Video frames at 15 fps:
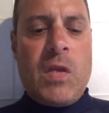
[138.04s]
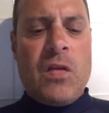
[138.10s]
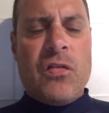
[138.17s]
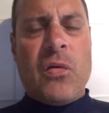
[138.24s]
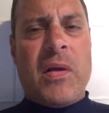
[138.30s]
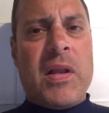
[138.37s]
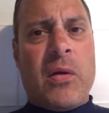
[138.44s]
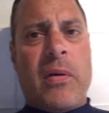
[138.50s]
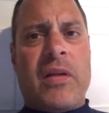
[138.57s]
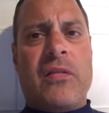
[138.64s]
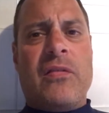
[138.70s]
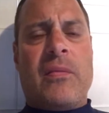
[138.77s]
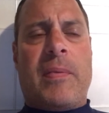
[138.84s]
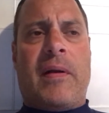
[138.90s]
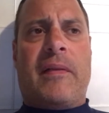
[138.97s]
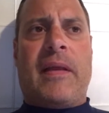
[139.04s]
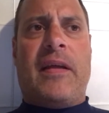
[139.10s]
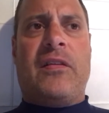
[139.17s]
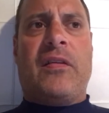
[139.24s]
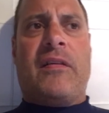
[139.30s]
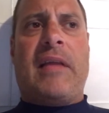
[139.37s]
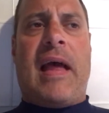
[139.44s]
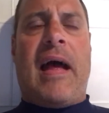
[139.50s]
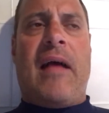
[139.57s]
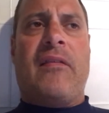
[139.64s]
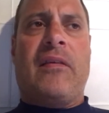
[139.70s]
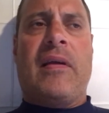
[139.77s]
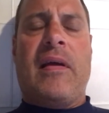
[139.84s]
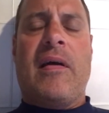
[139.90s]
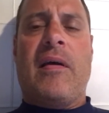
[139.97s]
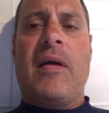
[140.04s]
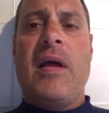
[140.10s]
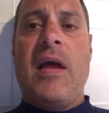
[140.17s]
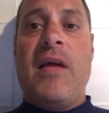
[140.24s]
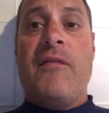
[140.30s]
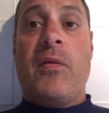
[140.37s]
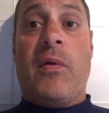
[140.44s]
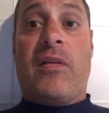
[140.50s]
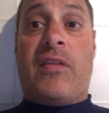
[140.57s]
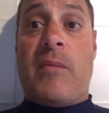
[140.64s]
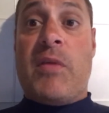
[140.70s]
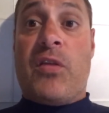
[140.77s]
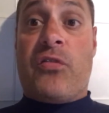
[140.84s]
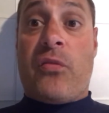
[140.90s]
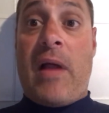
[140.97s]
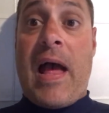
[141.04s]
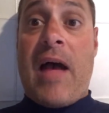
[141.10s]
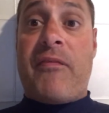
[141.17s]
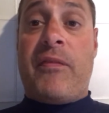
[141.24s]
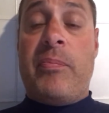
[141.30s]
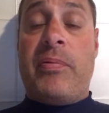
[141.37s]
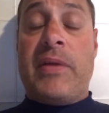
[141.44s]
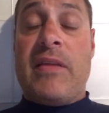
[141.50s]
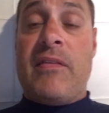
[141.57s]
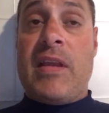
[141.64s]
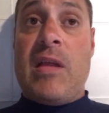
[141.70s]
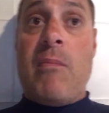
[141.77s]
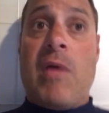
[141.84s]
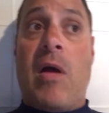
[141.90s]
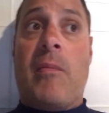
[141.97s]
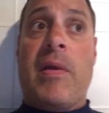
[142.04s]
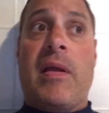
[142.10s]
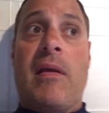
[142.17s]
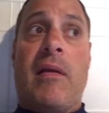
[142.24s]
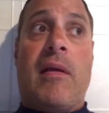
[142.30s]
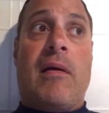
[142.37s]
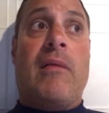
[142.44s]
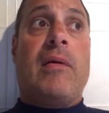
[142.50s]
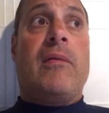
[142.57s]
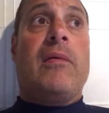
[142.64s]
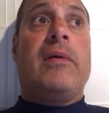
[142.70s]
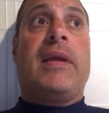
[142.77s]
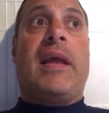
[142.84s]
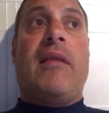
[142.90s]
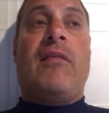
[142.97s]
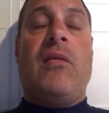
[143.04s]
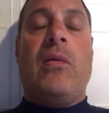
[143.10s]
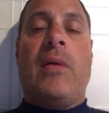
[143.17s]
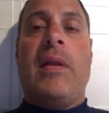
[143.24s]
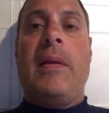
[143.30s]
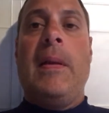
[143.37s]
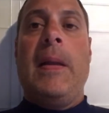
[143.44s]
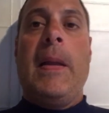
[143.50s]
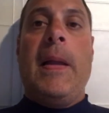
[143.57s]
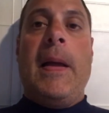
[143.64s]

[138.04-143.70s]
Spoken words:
So any questions about that, just ask. If you want to send me a draft, please email me and we'll get to it.